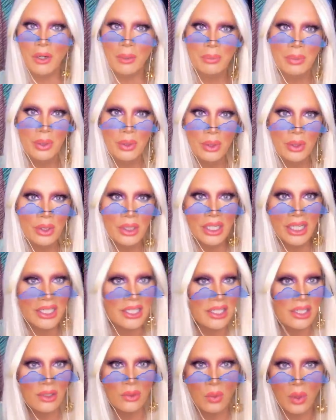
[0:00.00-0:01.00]
your poodle
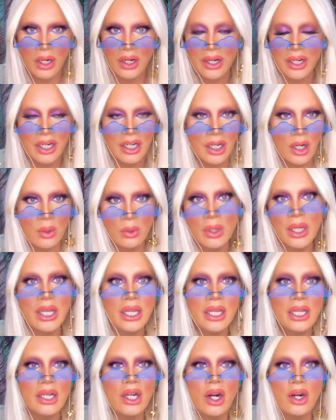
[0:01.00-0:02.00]
isn't wearing a
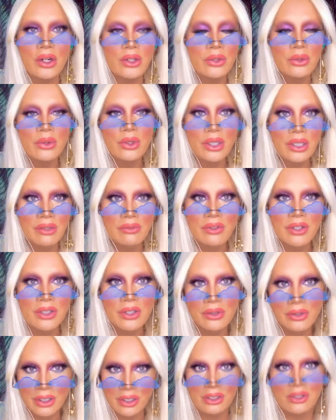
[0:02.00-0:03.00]
wig, are you even
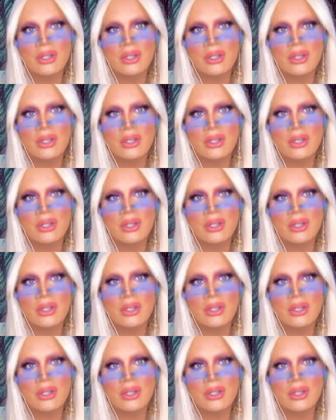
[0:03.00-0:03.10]
doing